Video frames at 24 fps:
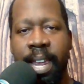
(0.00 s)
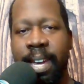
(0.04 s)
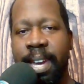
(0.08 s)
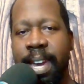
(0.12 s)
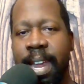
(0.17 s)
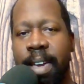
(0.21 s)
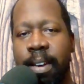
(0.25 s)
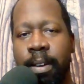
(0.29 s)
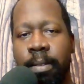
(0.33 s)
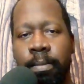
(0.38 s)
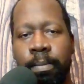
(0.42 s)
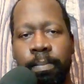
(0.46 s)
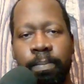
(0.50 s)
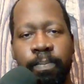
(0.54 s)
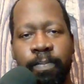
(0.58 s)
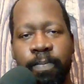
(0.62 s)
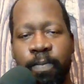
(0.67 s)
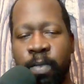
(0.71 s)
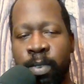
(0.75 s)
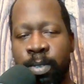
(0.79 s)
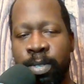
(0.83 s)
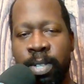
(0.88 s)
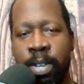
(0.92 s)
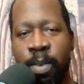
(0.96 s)
Now,
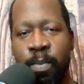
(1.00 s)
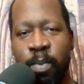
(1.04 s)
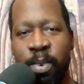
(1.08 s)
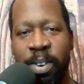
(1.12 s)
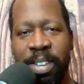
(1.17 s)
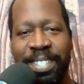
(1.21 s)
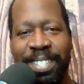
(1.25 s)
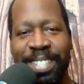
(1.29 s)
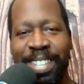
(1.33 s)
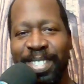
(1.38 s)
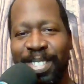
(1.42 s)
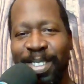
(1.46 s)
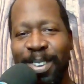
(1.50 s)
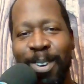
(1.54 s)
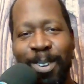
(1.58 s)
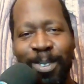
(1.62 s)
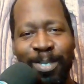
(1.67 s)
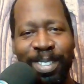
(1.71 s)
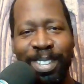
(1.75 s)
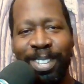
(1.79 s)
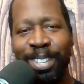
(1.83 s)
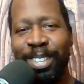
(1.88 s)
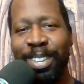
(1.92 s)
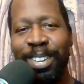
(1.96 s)
for some reason, they
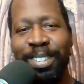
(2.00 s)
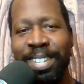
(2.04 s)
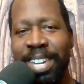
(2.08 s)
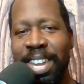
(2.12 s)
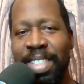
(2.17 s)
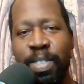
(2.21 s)
only looked